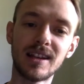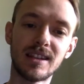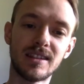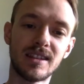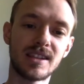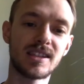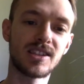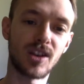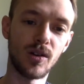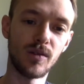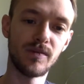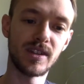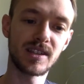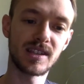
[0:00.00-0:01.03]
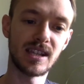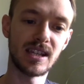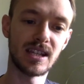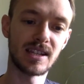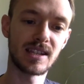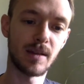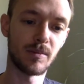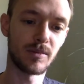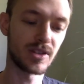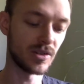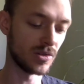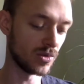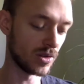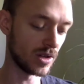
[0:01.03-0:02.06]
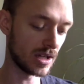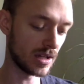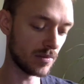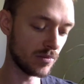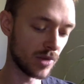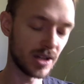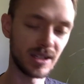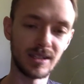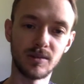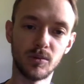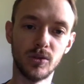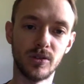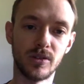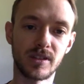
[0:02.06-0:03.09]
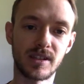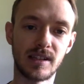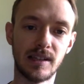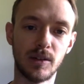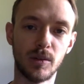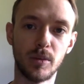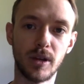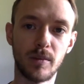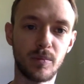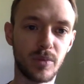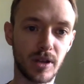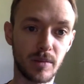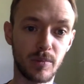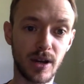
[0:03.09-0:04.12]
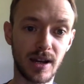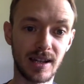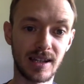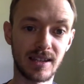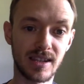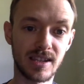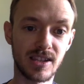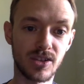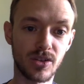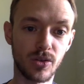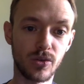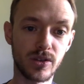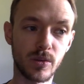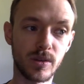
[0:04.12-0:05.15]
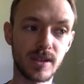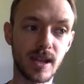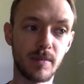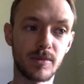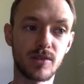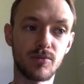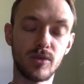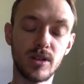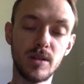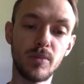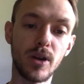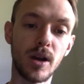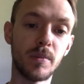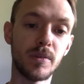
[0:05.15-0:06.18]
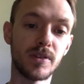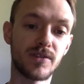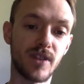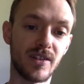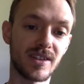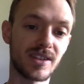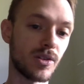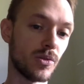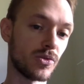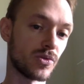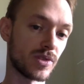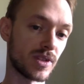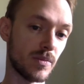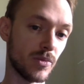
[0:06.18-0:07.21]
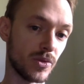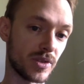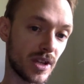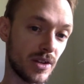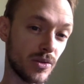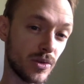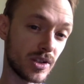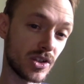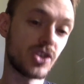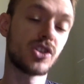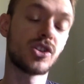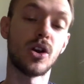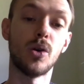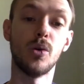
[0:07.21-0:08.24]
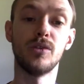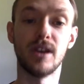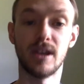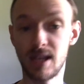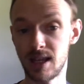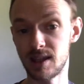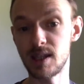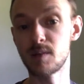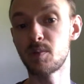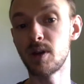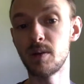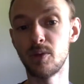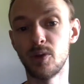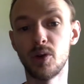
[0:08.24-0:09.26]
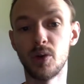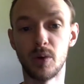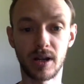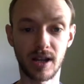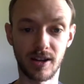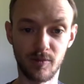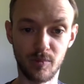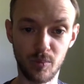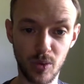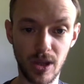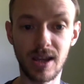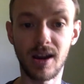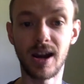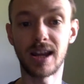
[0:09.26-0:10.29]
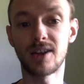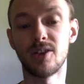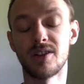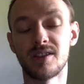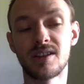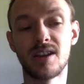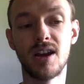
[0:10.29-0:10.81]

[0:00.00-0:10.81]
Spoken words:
this is obviously an attempt to muddy the waters a little bit, but partly this is also an attempt to repurpose various cultural symbols in order to show that these people who are kind of big icons